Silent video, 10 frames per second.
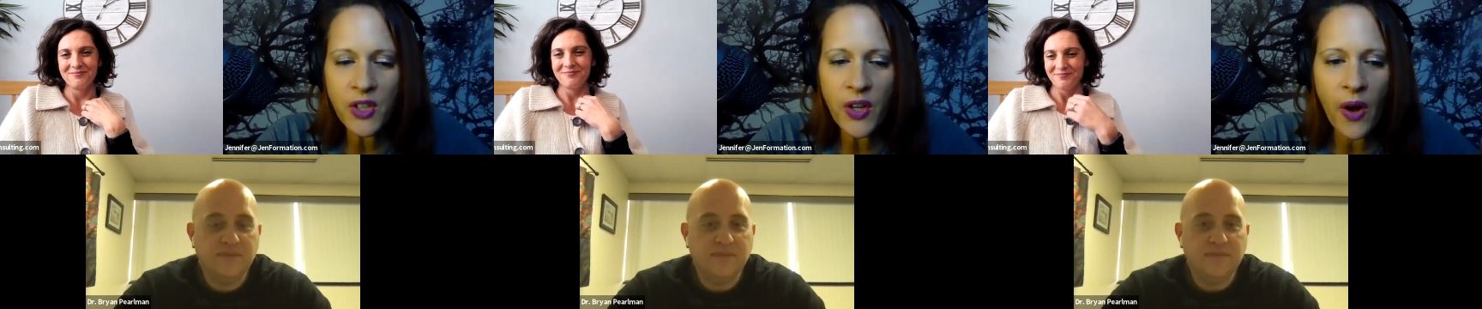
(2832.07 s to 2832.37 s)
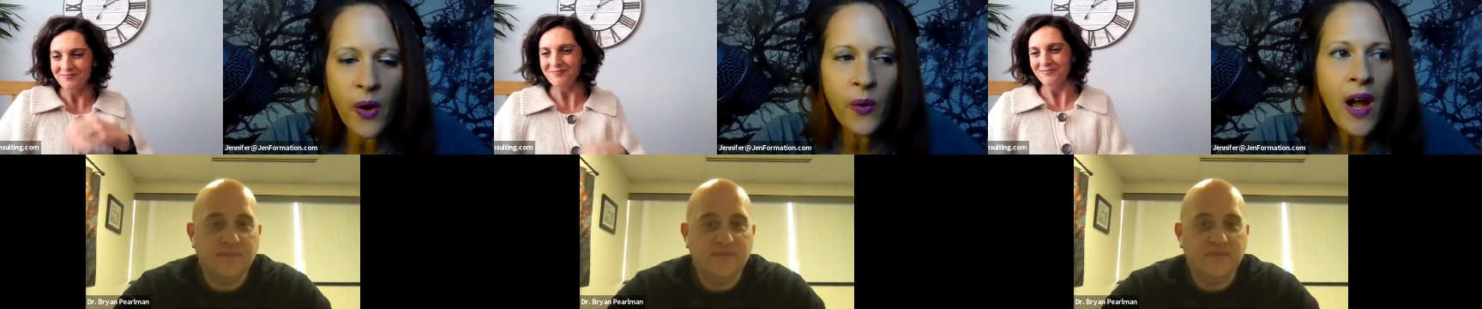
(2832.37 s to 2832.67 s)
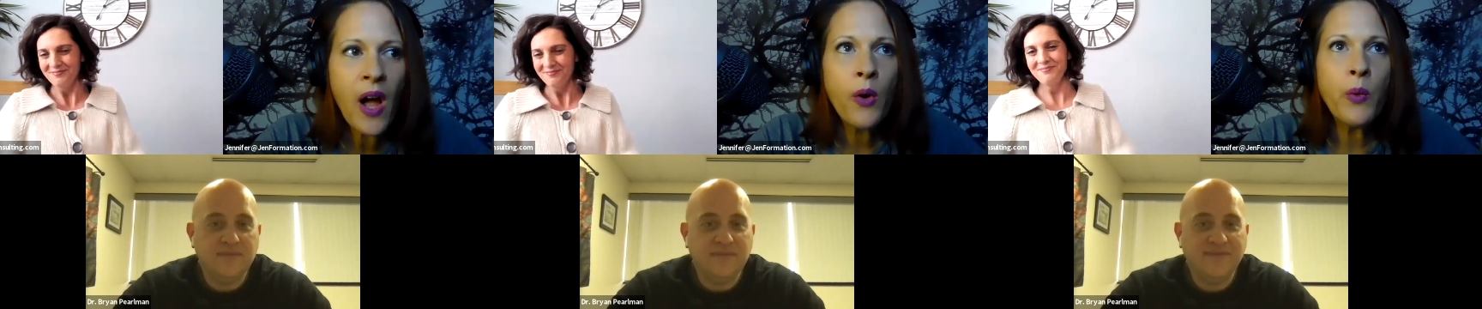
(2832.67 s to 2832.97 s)
Speaker 1: to go.
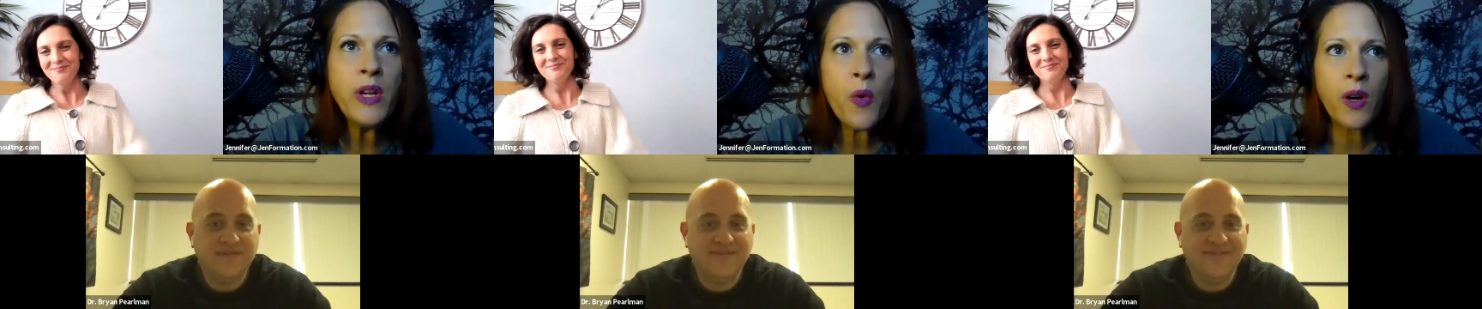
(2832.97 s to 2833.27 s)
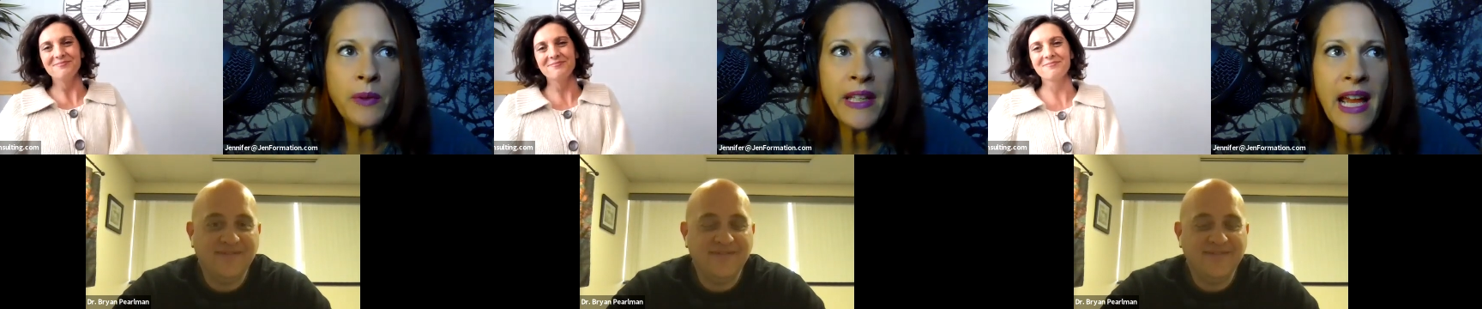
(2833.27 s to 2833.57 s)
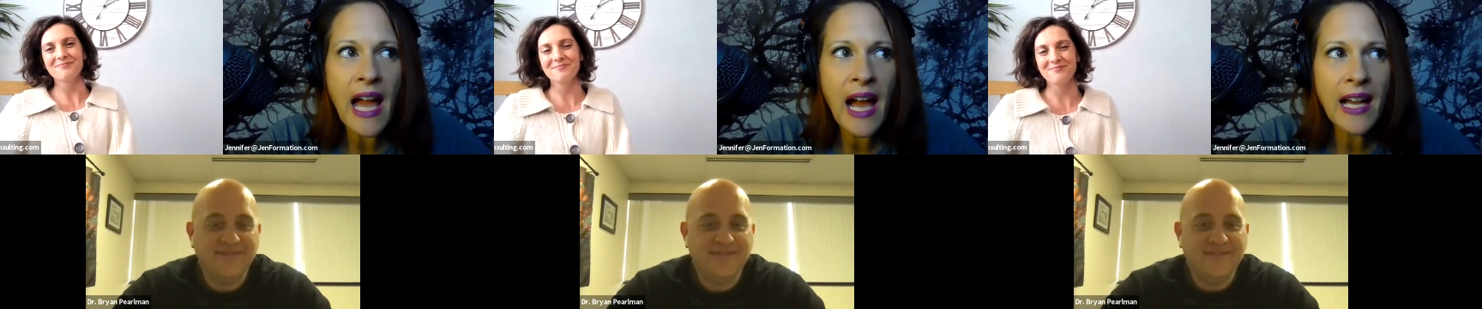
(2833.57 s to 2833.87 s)
We
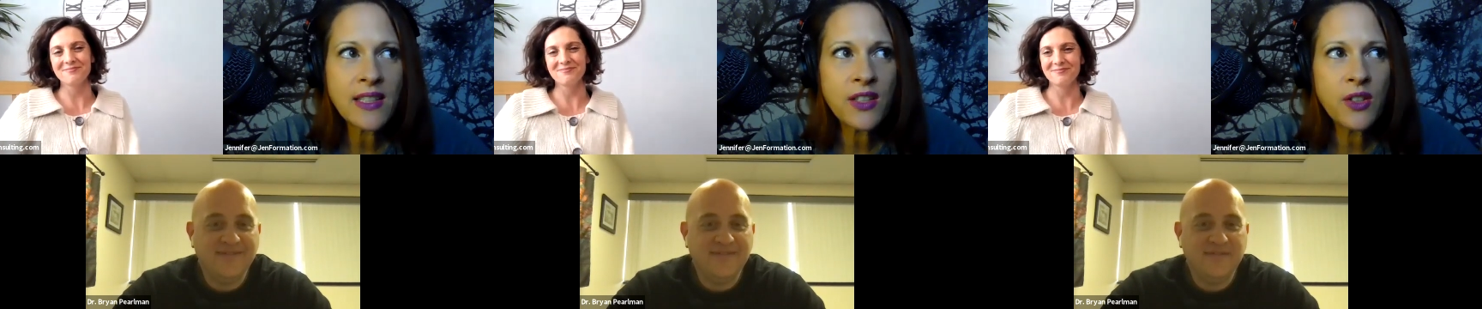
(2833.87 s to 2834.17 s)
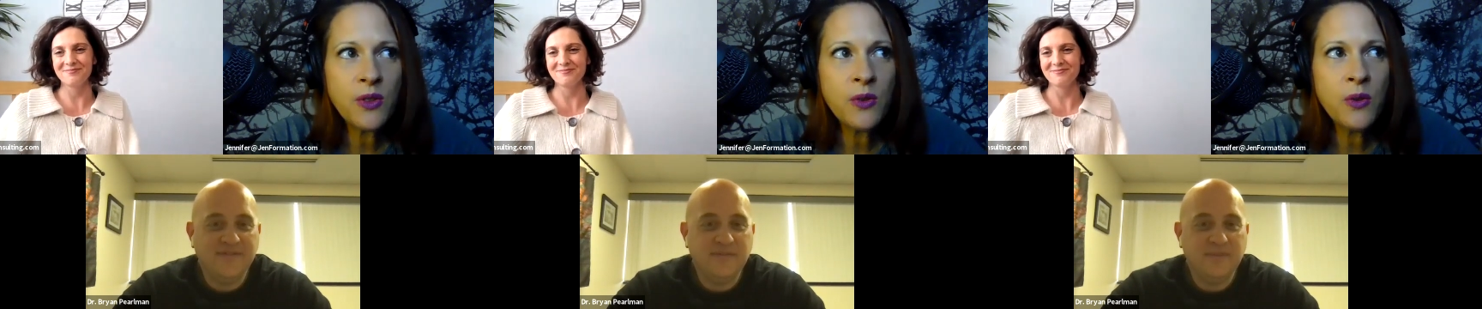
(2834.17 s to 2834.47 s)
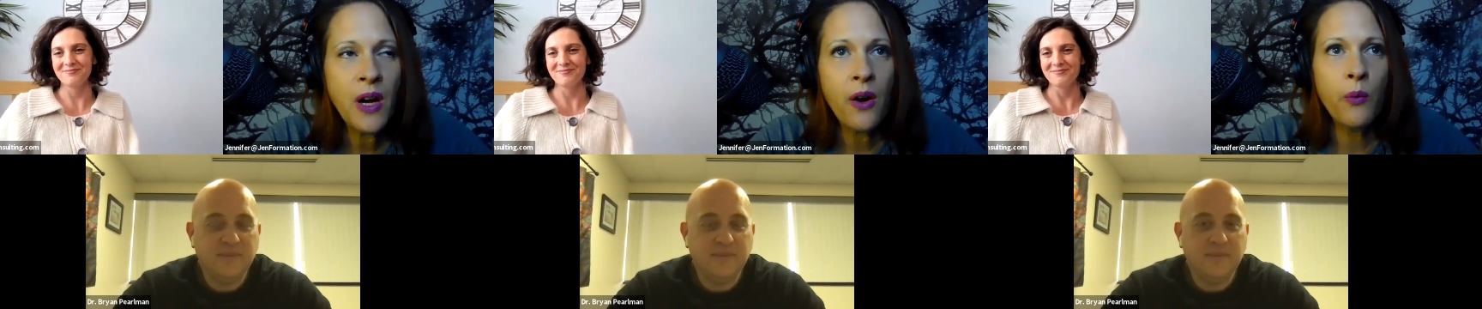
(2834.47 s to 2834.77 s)
normally ask
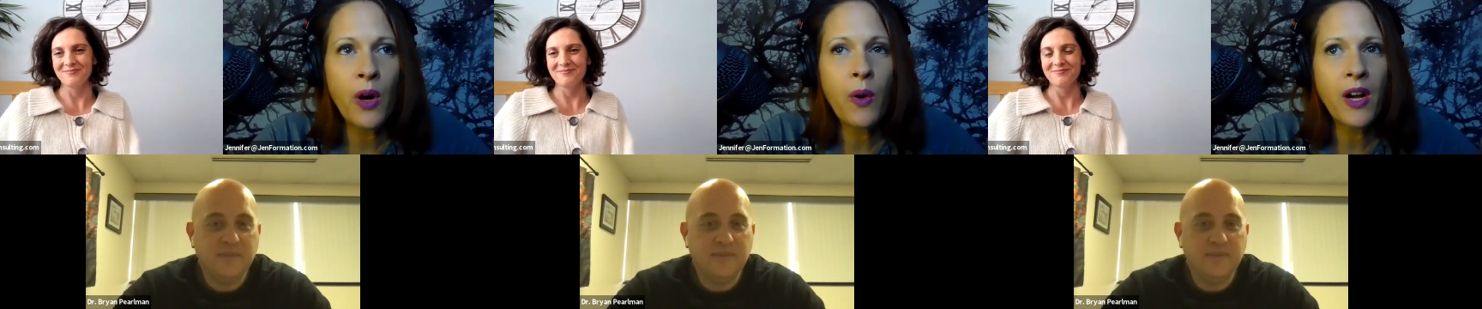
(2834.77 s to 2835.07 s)
you what